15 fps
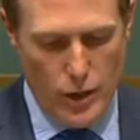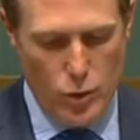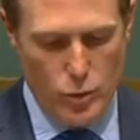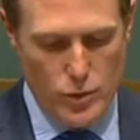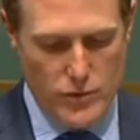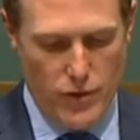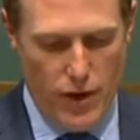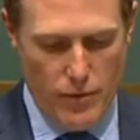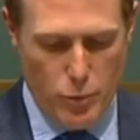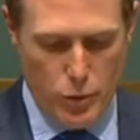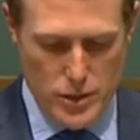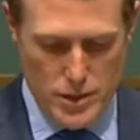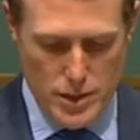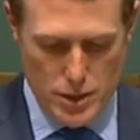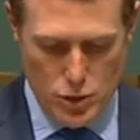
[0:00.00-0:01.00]
ore was
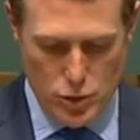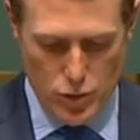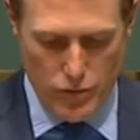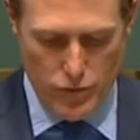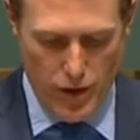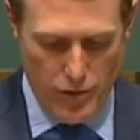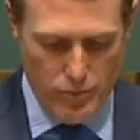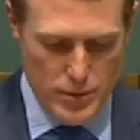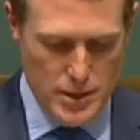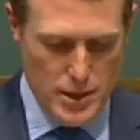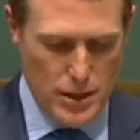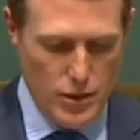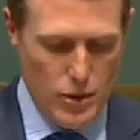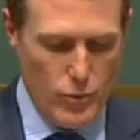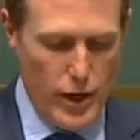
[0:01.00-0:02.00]
5.625 per
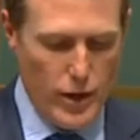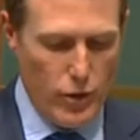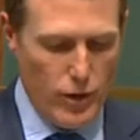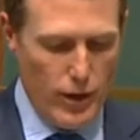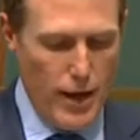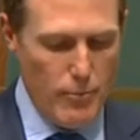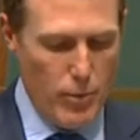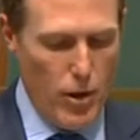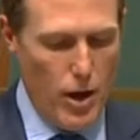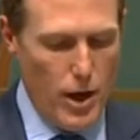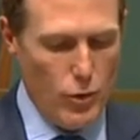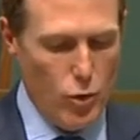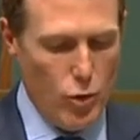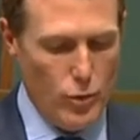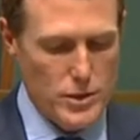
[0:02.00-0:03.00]
cent, the rate on lump
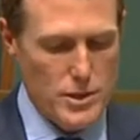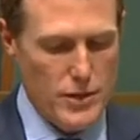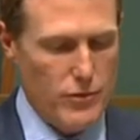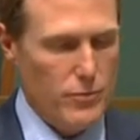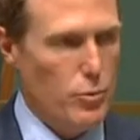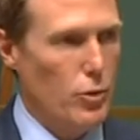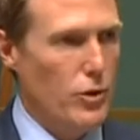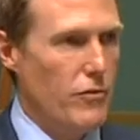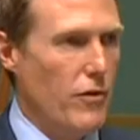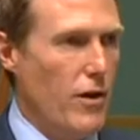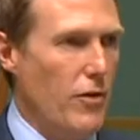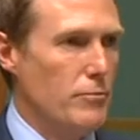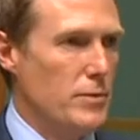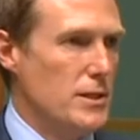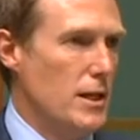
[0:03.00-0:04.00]
iron ore was
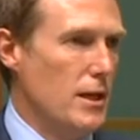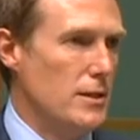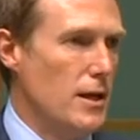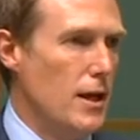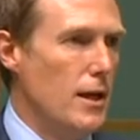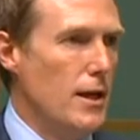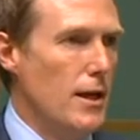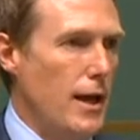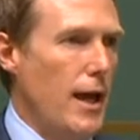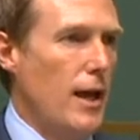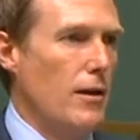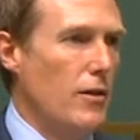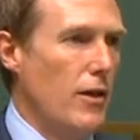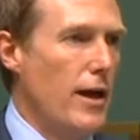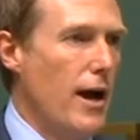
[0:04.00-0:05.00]
7.5 per cent,
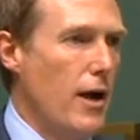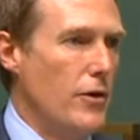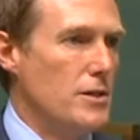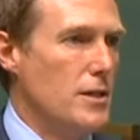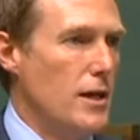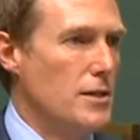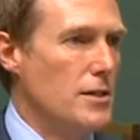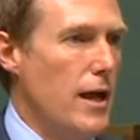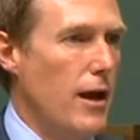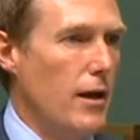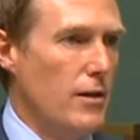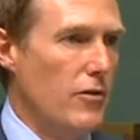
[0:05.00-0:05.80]
and they are as they sound.